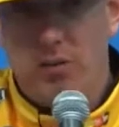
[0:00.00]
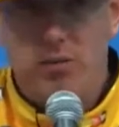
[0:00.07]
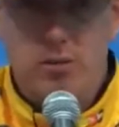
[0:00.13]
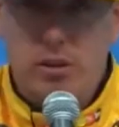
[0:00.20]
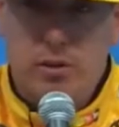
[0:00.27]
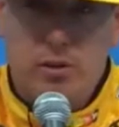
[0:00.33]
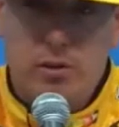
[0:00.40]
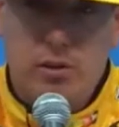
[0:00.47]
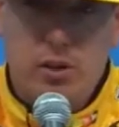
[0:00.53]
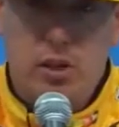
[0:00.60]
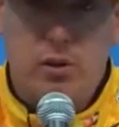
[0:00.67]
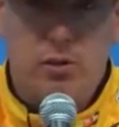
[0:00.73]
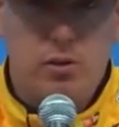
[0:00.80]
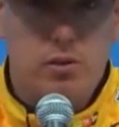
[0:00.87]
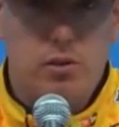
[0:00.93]
So, you
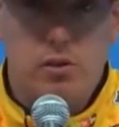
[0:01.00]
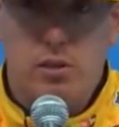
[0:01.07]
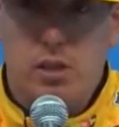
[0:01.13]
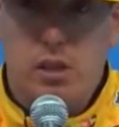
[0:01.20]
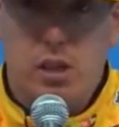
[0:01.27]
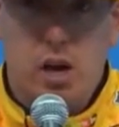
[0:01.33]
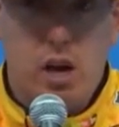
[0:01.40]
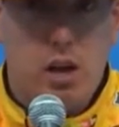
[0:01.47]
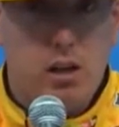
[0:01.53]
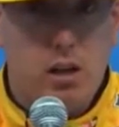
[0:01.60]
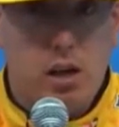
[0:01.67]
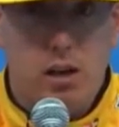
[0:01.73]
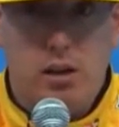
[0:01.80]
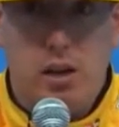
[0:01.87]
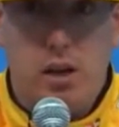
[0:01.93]
know, there's a lot
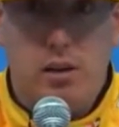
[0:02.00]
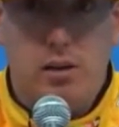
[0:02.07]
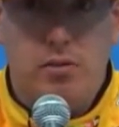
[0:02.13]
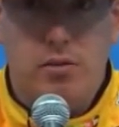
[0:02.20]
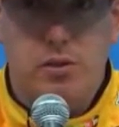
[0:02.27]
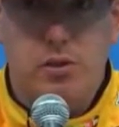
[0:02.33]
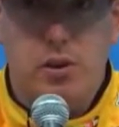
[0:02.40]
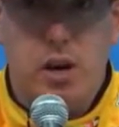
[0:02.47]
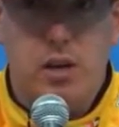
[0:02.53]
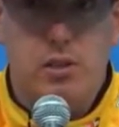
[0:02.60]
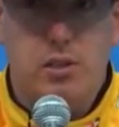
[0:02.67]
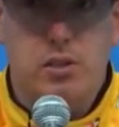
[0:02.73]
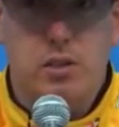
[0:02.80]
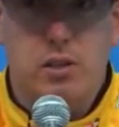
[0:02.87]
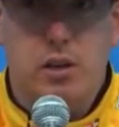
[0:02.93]
of different
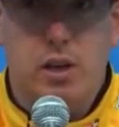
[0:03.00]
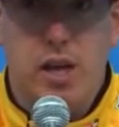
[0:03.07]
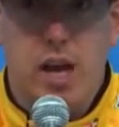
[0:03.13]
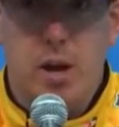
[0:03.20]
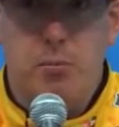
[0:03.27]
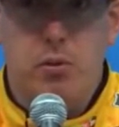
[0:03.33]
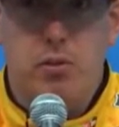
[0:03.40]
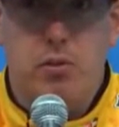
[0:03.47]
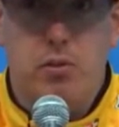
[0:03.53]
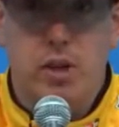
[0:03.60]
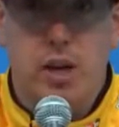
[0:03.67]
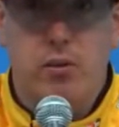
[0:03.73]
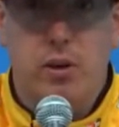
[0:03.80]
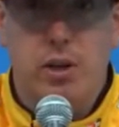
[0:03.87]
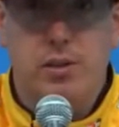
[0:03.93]
strategies that are going to happen through
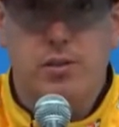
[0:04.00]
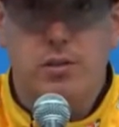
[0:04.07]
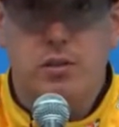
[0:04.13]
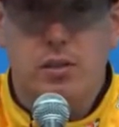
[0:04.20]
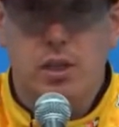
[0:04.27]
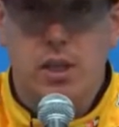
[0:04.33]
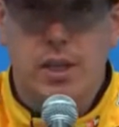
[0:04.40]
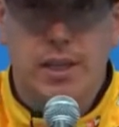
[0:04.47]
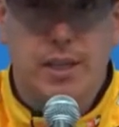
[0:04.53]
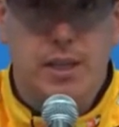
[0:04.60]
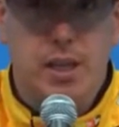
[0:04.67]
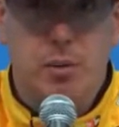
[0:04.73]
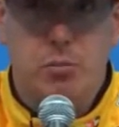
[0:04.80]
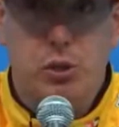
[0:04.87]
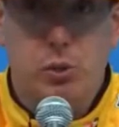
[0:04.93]
that race,
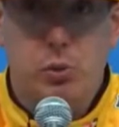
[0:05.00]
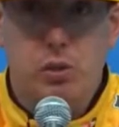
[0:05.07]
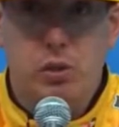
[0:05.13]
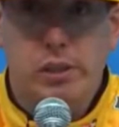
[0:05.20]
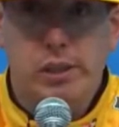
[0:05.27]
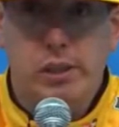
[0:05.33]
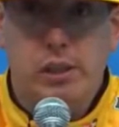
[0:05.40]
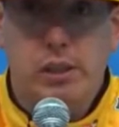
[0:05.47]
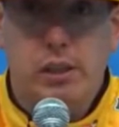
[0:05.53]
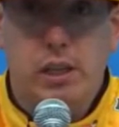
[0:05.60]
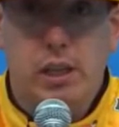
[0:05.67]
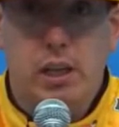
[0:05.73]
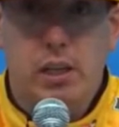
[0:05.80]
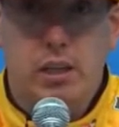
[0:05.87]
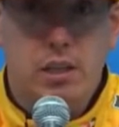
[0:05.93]
I'm sure.
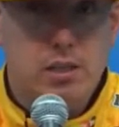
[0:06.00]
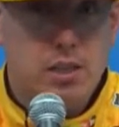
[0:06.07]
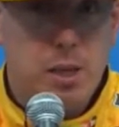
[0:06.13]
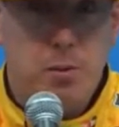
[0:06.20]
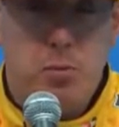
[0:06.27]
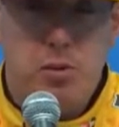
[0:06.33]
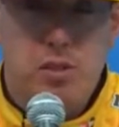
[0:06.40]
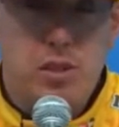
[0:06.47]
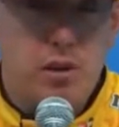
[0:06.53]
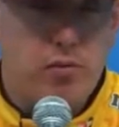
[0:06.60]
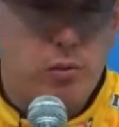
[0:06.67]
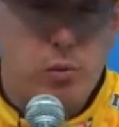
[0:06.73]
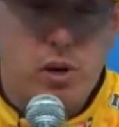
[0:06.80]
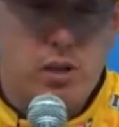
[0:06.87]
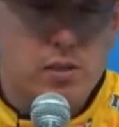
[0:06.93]
And same to be said
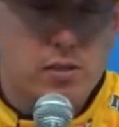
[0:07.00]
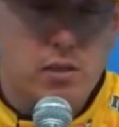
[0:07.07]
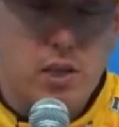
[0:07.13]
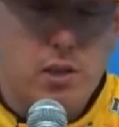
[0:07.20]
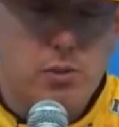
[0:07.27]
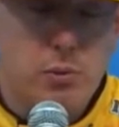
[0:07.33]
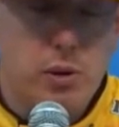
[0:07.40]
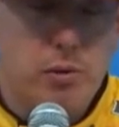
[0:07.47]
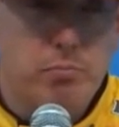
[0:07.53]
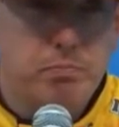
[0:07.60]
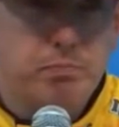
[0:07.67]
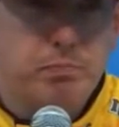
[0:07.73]
for Watkins Glen as well.